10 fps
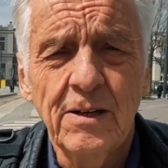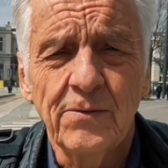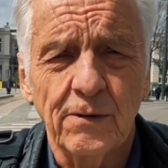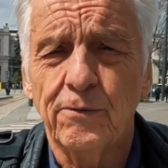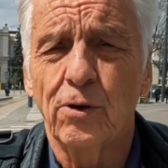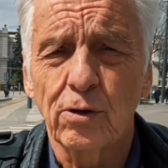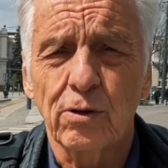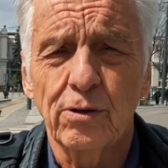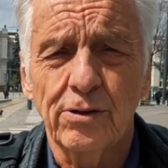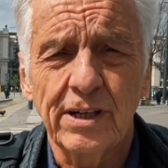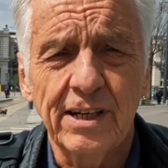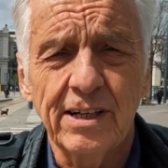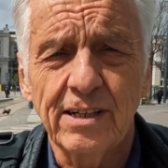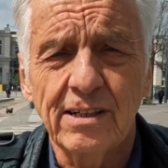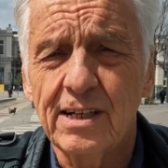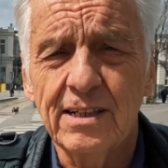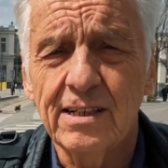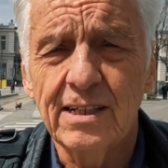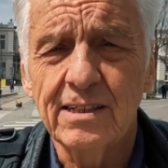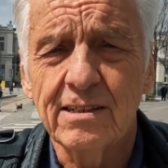the folklore here
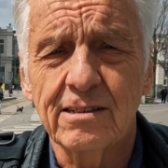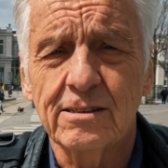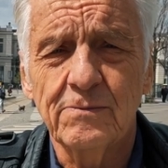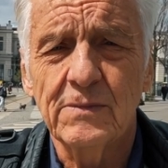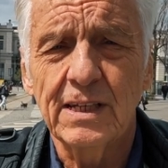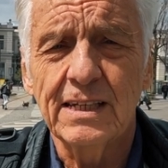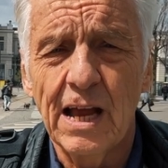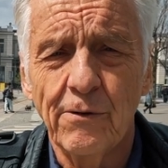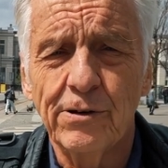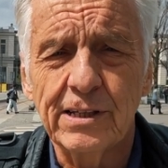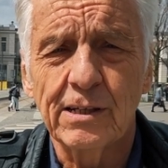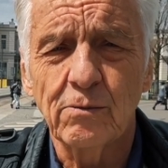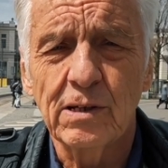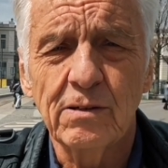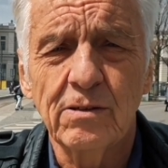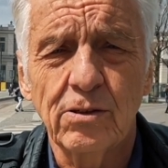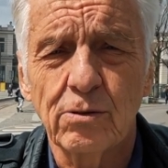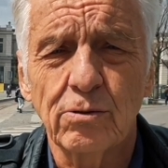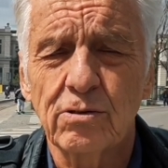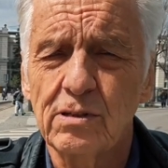and everything what you
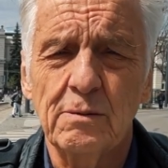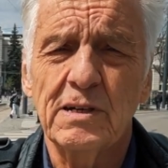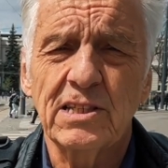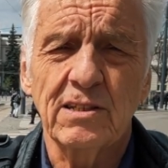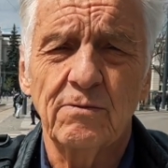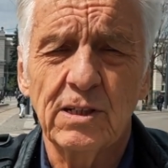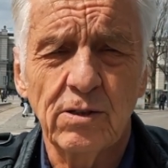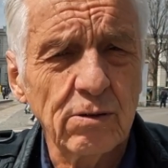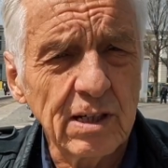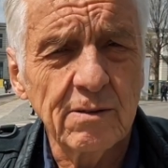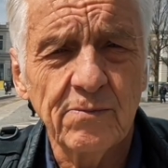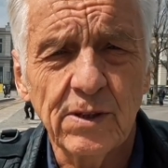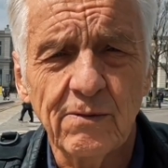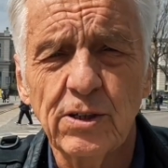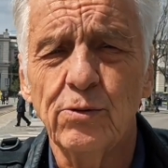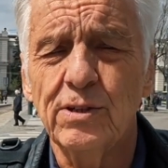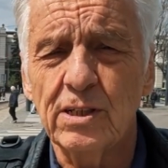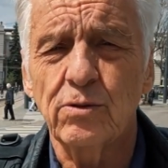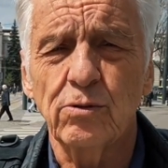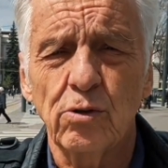could imagine, what you
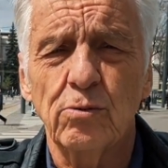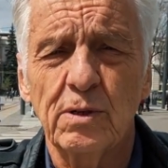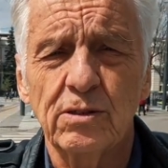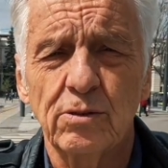need to know about